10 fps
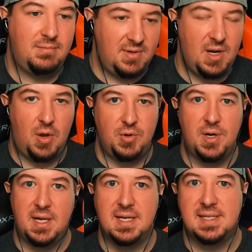you know, you're
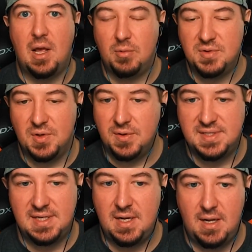going to get solid
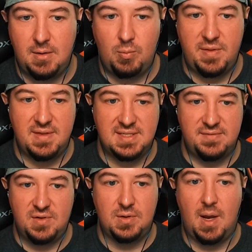results uh, with this
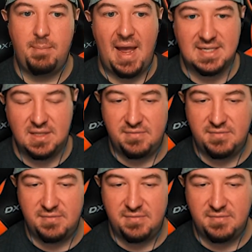if you come back to the